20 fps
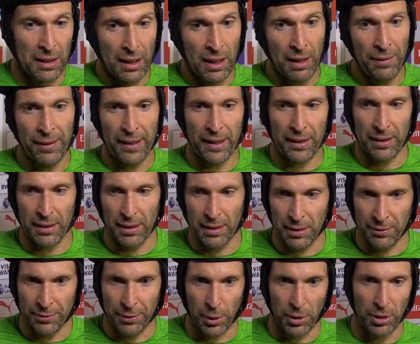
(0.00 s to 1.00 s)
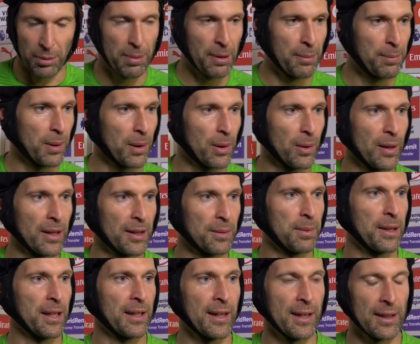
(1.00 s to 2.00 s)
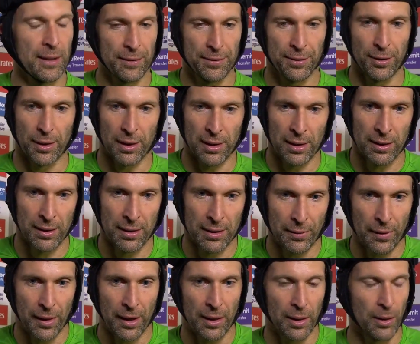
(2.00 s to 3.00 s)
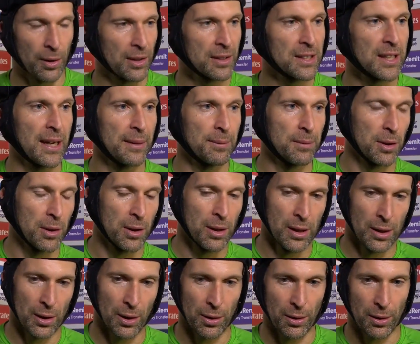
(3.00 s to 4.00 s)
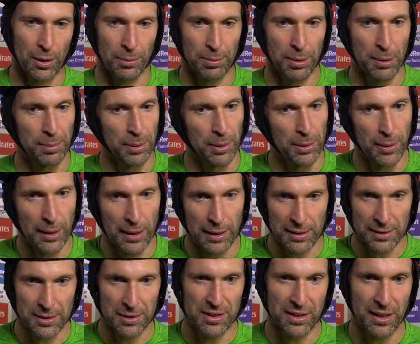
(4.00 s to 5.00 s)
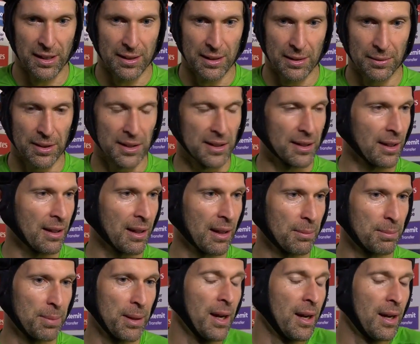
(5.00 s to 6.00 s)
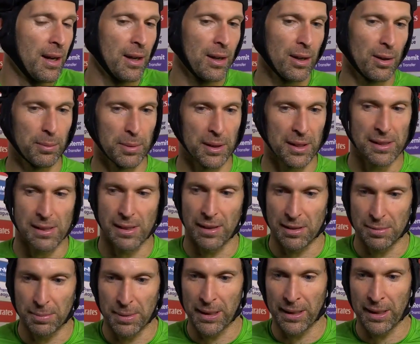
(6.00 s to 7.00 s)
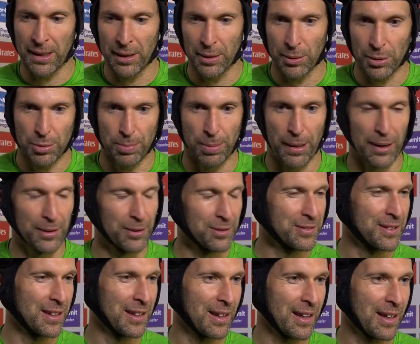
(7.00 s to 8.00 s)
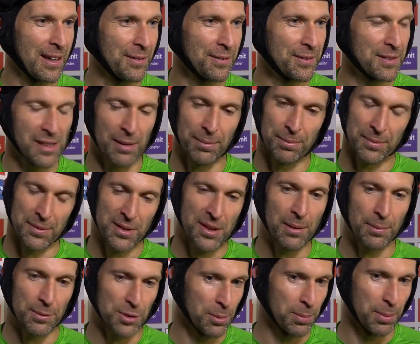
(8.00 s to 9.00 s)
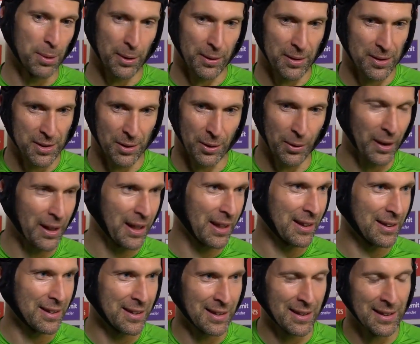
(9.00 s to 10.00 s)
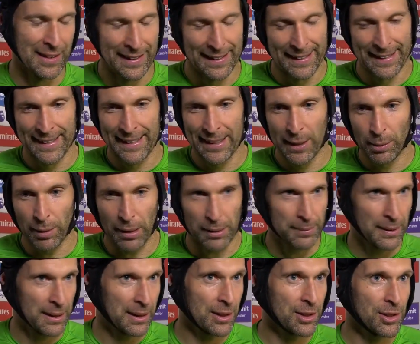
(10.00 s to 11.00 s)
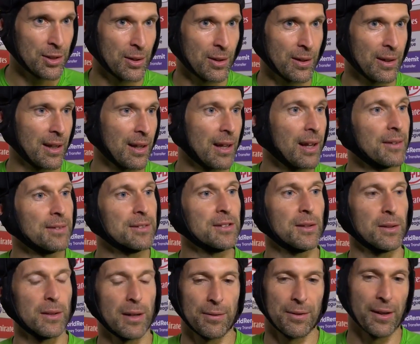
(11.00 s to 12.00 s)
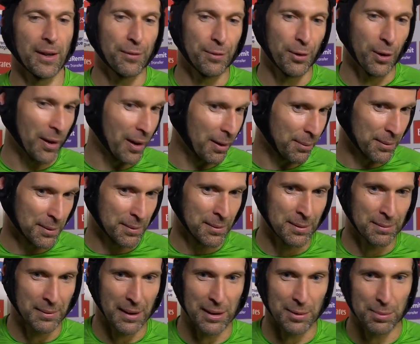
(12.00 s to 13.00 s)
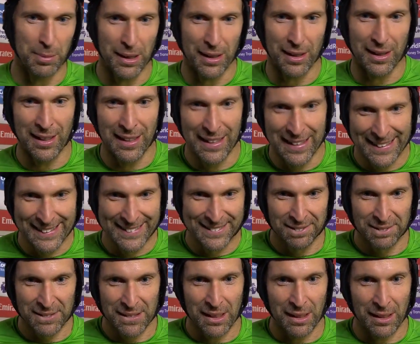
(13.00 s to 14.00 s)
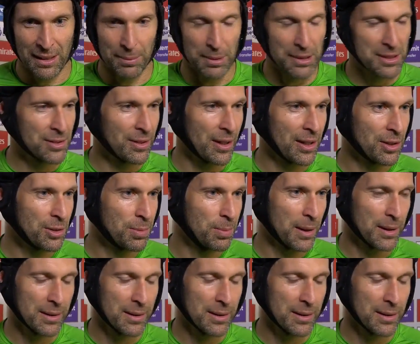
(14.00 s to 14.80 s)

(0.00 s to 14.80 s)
I think for the people who had been here for a really long time or people who are associated with the club, obviously it's been a huge part of their life. Some supporters only had one manager all their life, so I think for them it might be a bit strange.